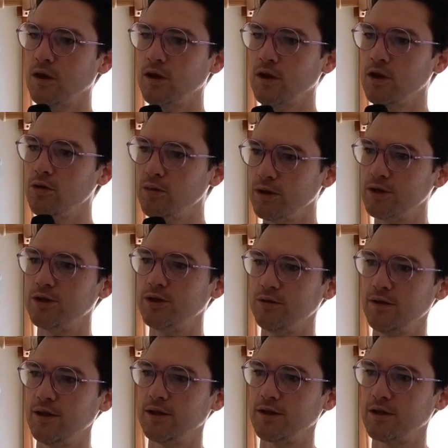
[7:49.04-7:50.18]
humans do
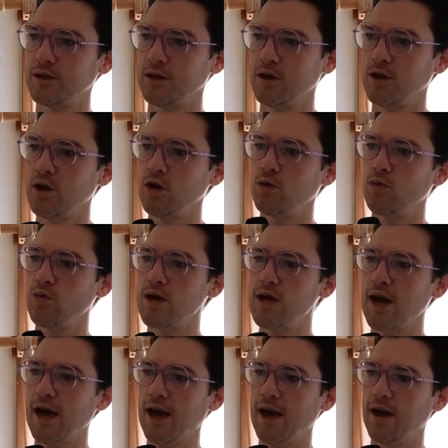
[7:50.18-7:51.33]
this. We
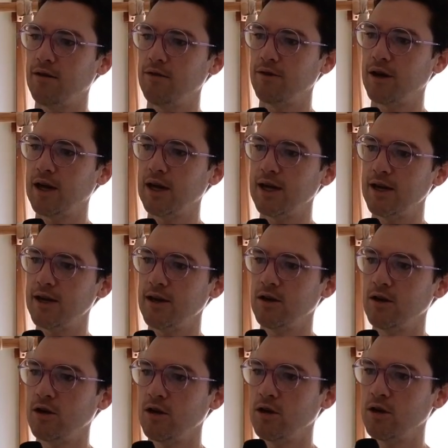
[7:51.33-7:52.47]
have a
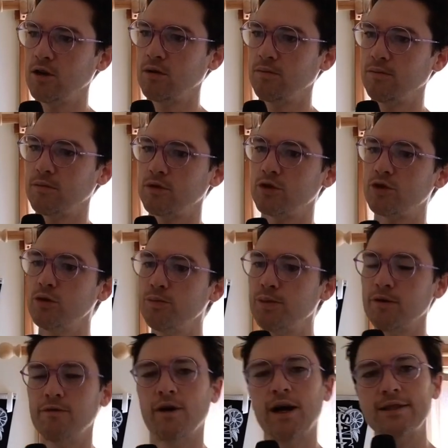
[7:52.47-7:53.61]

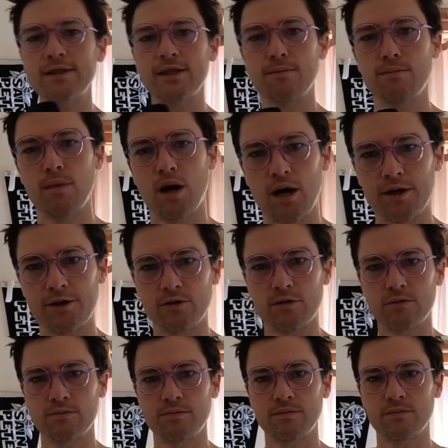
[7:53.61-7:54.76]
supervising model,
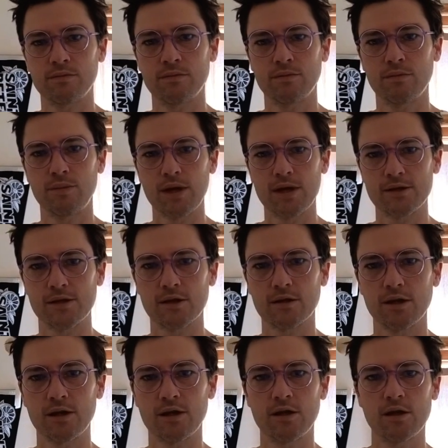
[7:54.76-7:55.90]

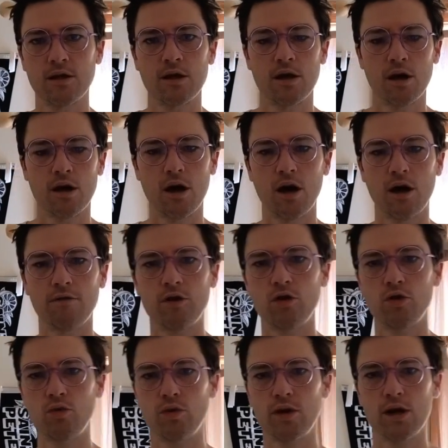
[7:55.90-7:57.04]
basically, of
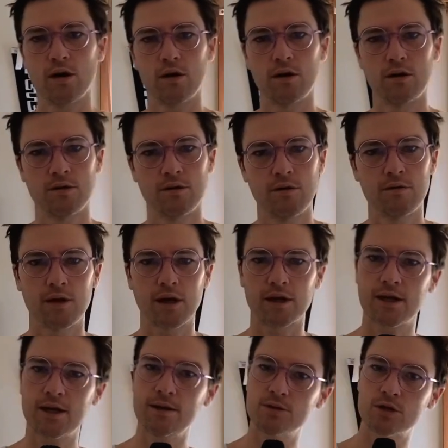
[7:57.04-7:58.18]
who we are that
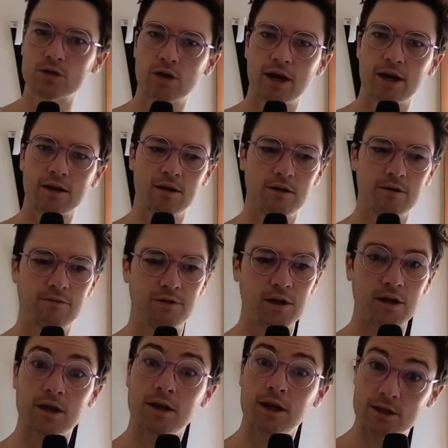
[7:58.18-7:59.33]
keeps track of the
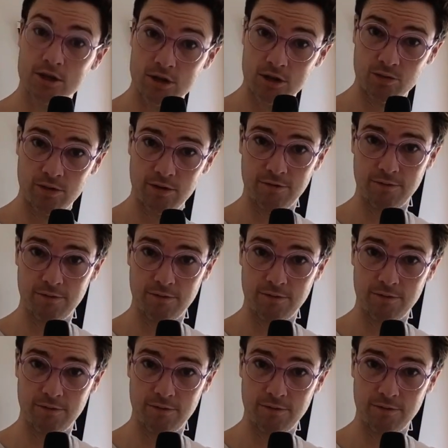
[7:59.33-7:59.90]
connections we've